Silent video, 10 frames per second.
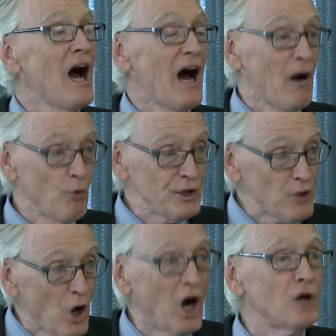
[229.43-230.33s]
With
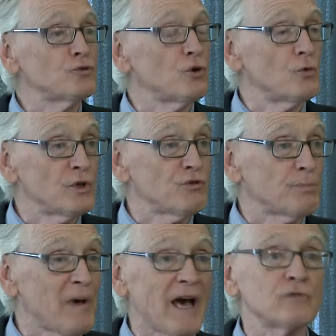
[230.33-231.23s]
all due
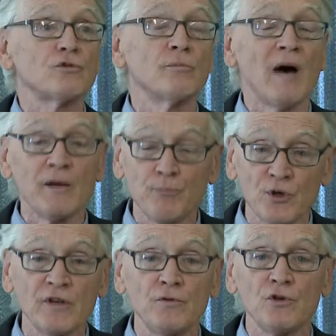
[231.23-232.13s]
respect to my
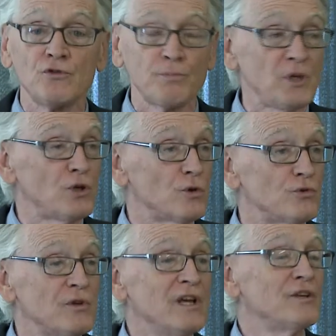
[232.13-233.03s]
previous
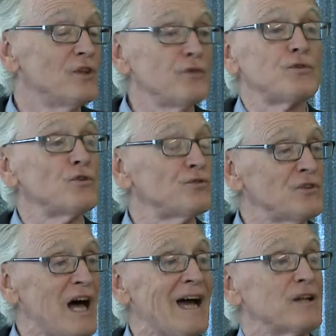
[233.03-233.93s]
speakers, this is
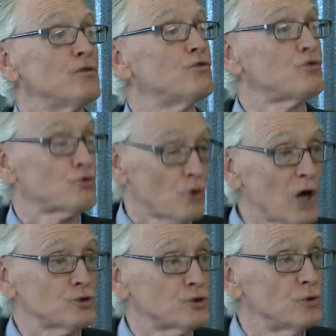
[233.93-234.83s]
not
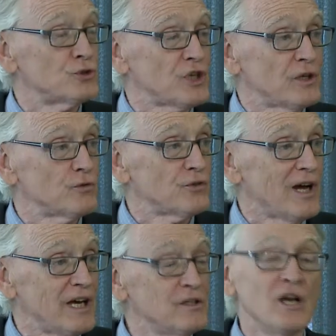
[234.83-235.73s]
structural
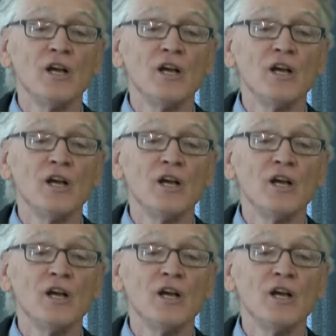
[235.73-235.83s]
genocide.